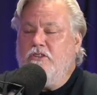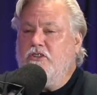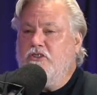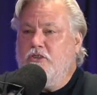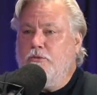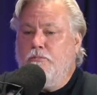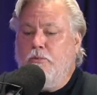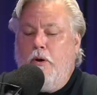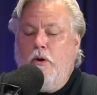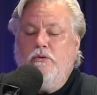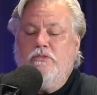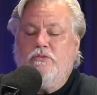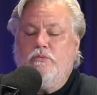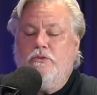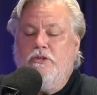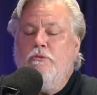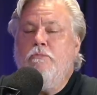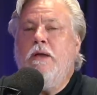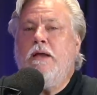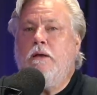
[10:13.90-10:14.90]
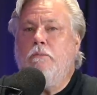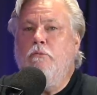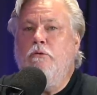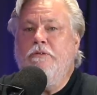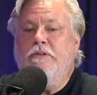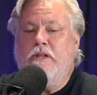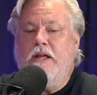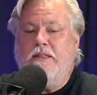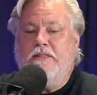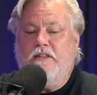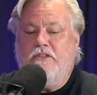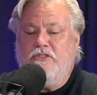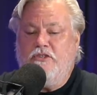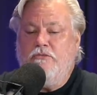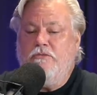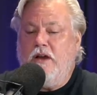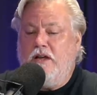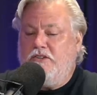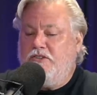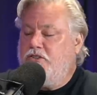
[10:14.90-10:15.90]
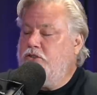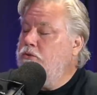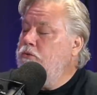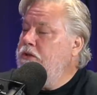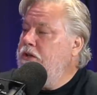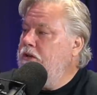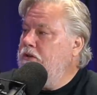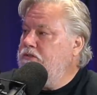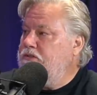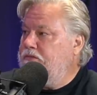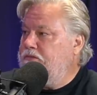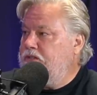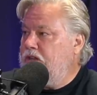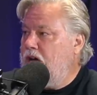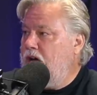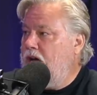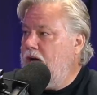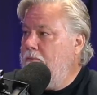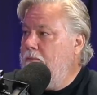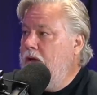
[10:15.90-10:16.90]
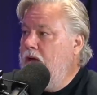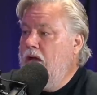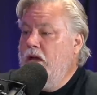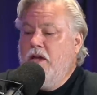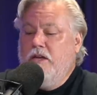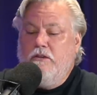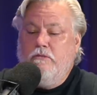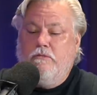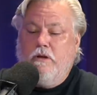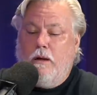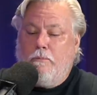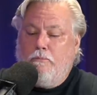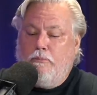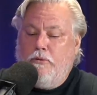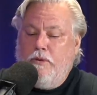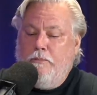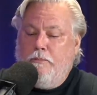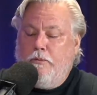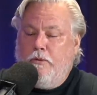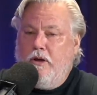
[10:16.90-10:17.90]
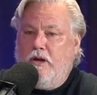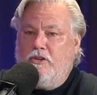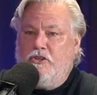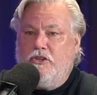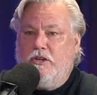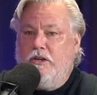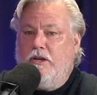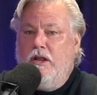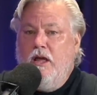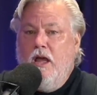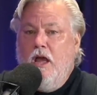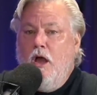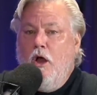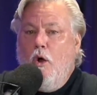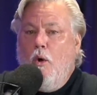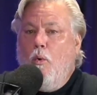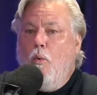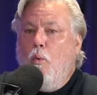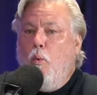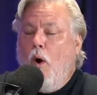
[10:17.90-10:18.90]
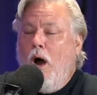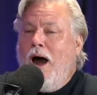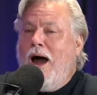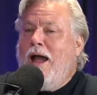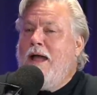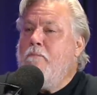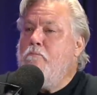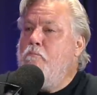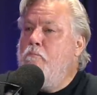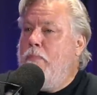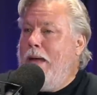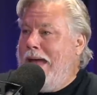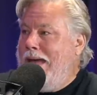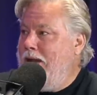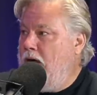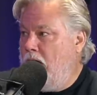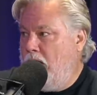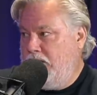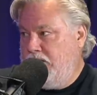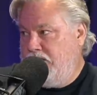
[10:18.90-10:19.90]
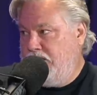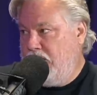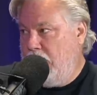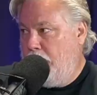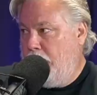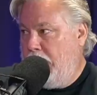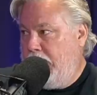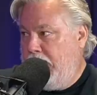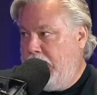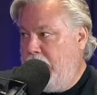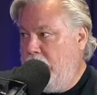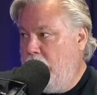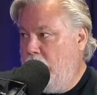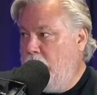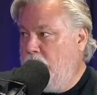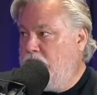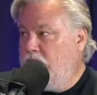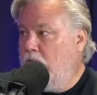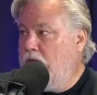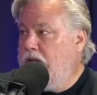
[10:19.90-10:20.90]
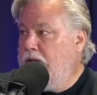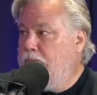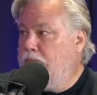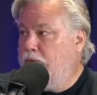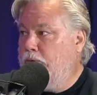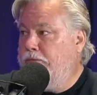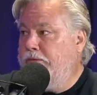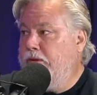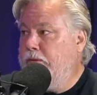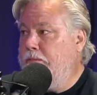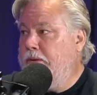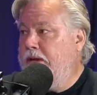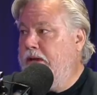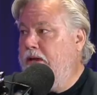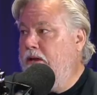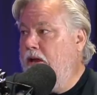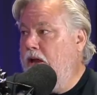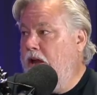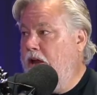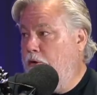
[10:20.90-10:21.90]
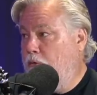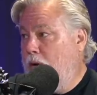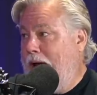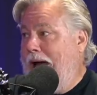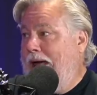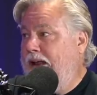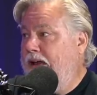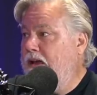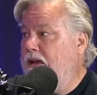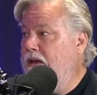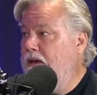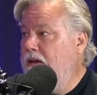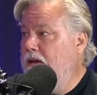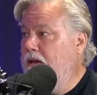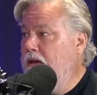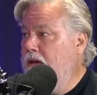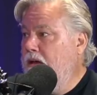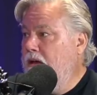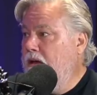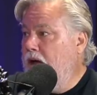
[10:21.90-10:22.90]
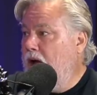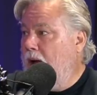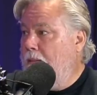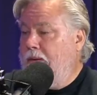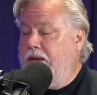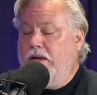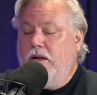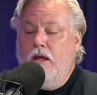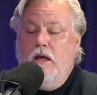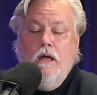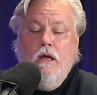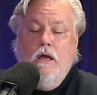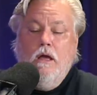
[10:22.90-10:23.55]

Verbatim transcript: your post. When you make a movie like this, you've got 2 years of time. You've got pre-production. Why bet on somebody who's already proven to be erratic? I mean,